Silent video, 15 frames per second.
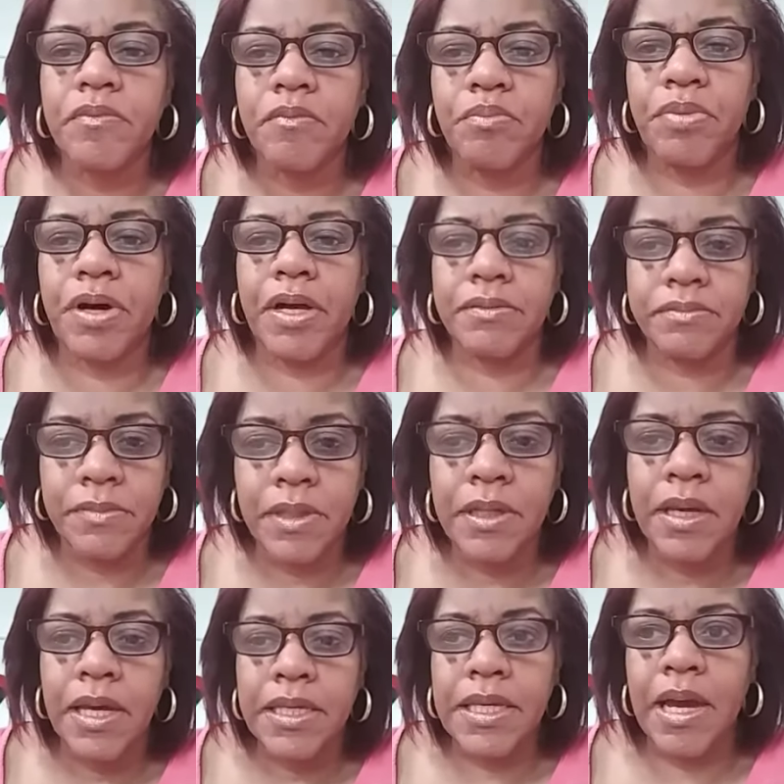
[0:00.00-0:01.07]
but
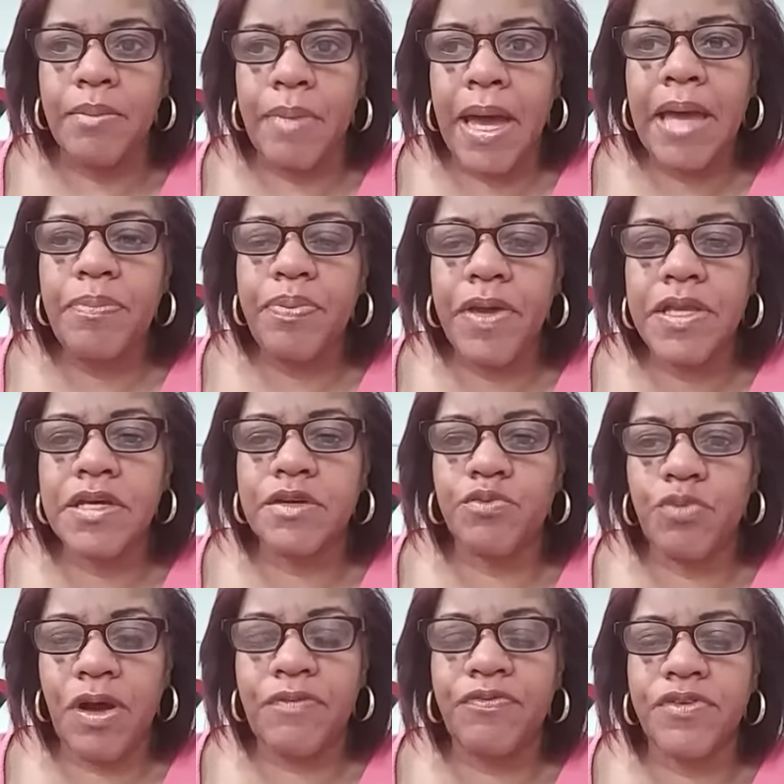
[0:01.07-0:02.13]
yeah, my opinion in
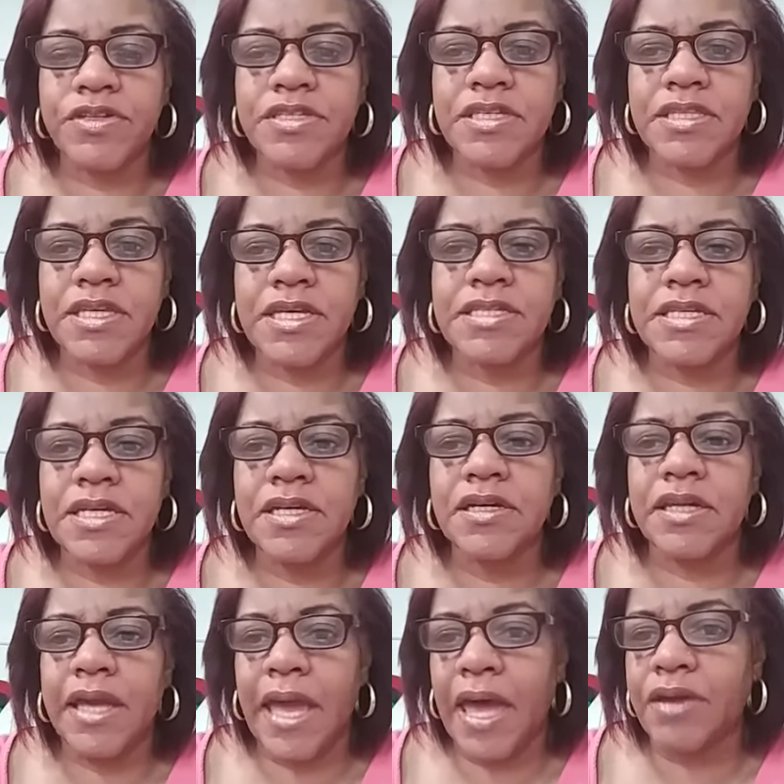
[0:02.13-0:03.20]
reference to this, he could
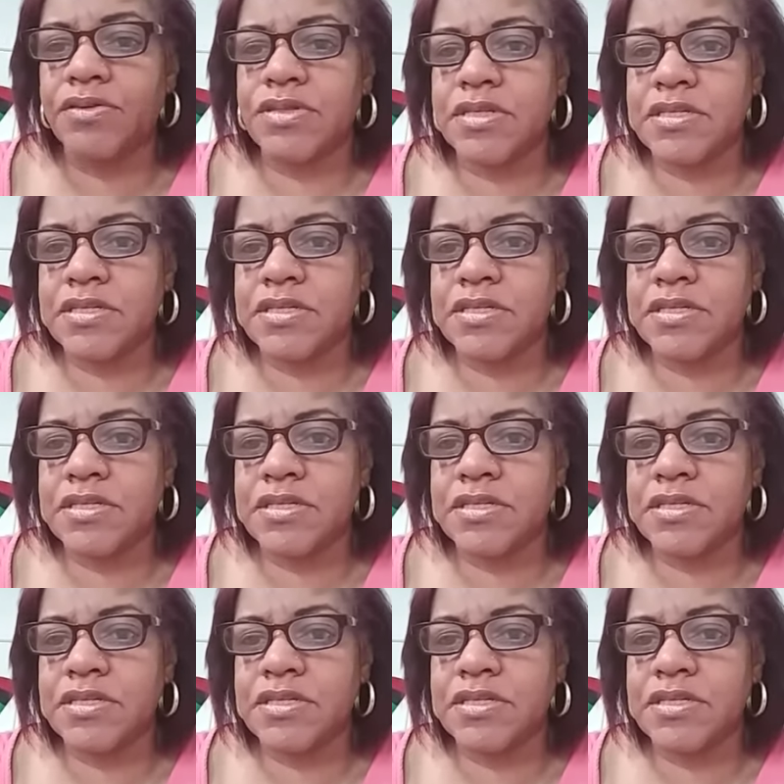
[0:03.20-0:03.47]
have handled the